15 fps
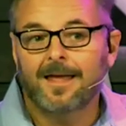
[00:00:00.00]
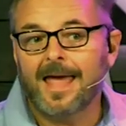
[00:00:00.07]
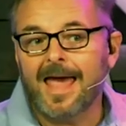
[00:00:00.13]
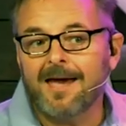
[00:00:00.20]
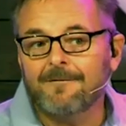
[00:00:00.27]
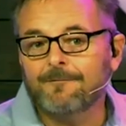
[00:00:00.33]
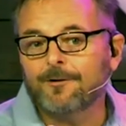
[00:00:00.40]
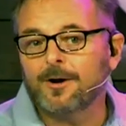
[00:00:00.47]

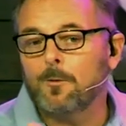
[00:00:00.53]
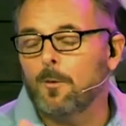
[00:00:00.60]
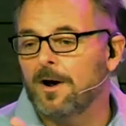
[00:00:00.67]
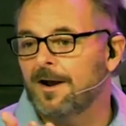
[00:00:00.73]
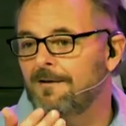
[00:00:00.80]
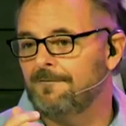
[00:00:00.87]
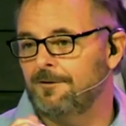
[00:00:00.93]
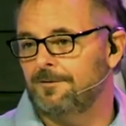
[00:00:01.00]
Every one
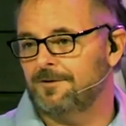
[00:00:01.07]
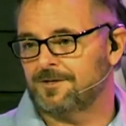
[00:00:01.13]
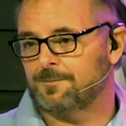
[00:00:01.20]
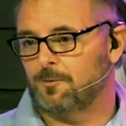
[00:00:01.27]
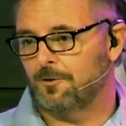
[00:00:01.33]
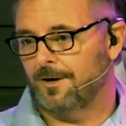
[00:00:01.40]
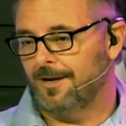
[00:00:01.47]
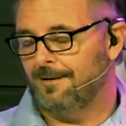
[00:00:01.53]
of you this
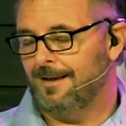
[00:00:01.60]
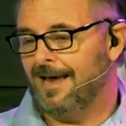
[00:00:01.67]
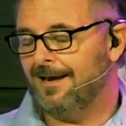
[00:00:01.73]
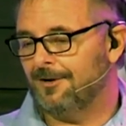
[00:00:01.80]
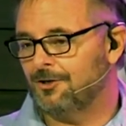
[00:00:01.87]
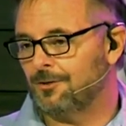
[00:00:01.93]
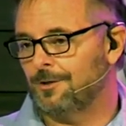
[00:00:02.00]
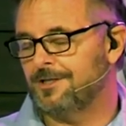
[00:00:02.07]
morning had a
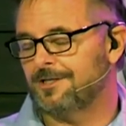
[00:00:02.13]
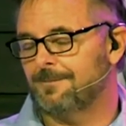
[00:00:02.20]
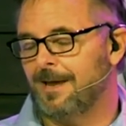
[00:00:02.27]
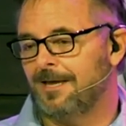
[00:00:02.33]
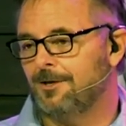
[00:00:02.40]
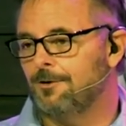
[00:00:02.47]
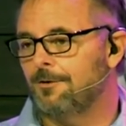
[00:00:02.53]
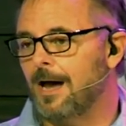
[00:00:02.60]
choice to
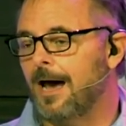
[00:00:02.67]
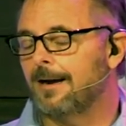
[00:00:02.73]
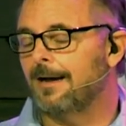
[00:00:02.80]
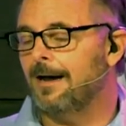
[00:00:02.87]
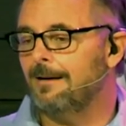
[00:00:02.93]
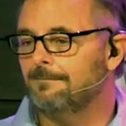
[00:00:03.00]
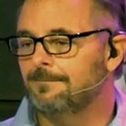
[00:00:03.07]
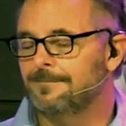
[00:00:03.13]
make. You got
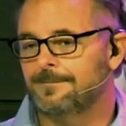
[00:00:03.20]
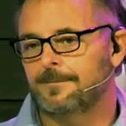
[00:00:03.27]
up.